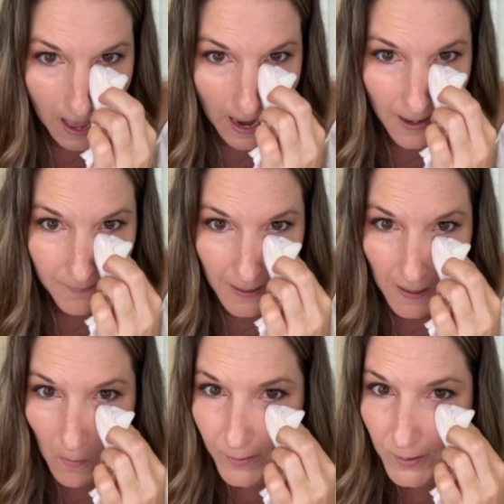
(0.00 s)
And I'm going to
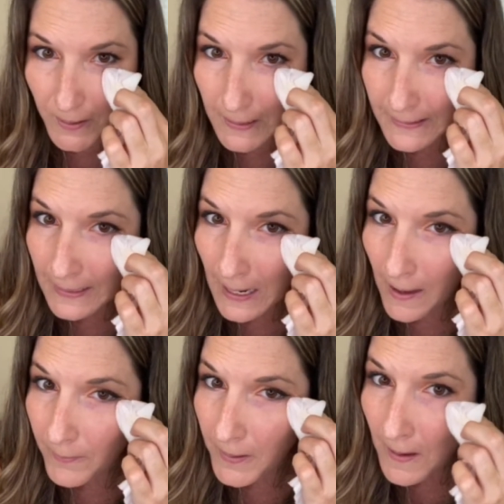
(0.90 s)
go under and clean
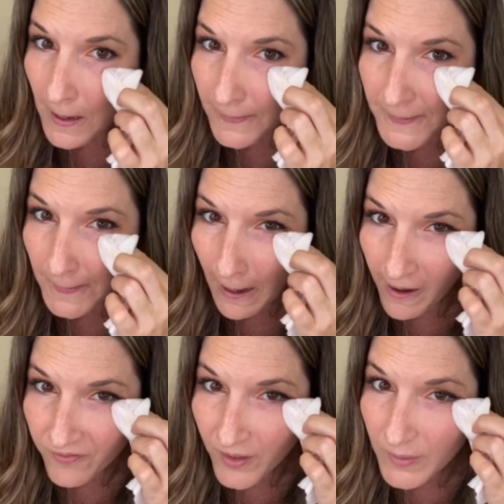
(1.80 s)
up. It's okay
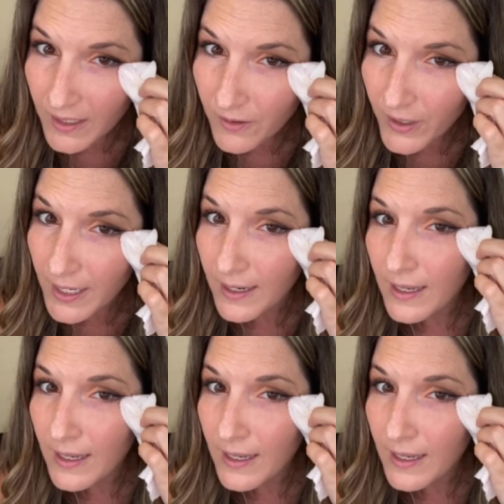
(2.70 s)
if I'm getting rid.